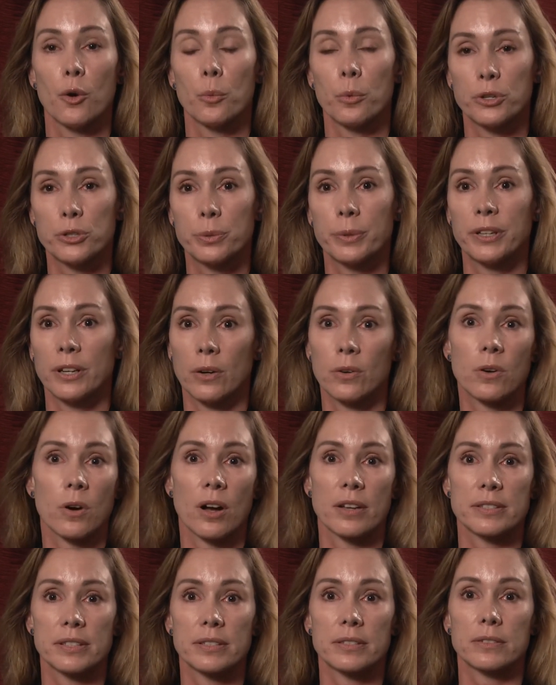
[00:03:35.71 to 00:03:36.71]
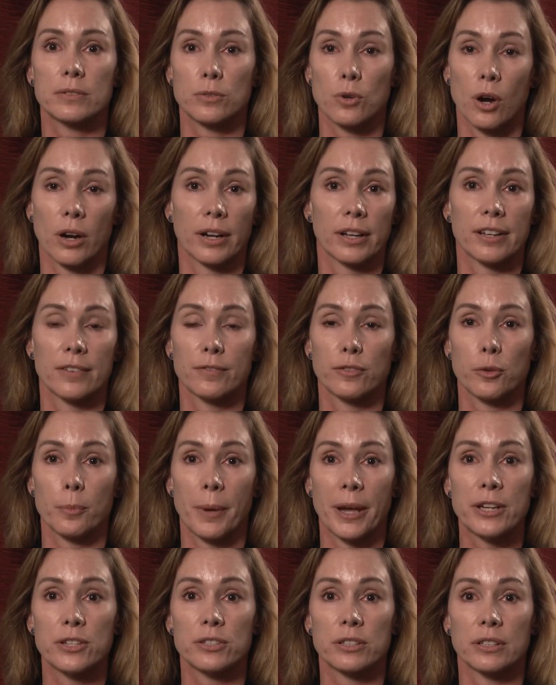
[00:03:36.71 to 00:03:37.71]
which we know causes chronic
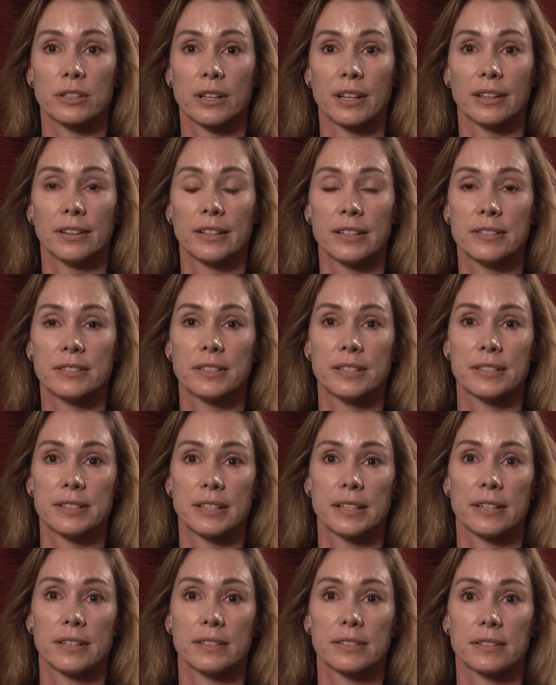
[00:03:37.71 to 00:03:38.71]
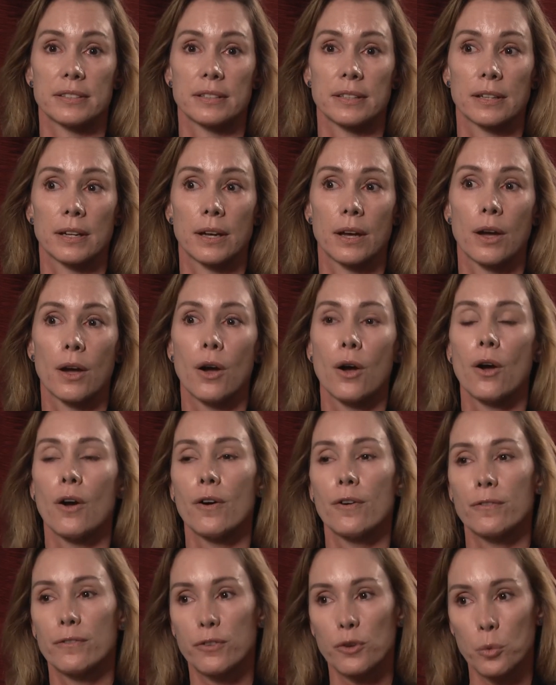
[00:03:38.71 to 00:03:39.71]
inflammation and leads to disease.
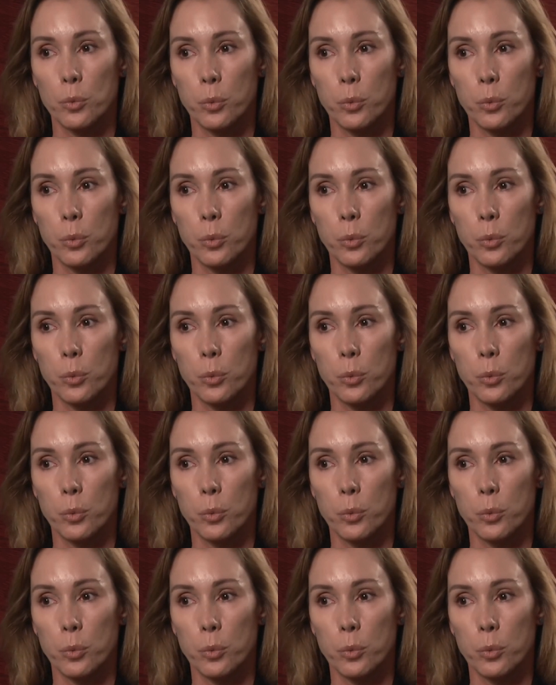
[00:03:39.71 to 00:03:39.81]
For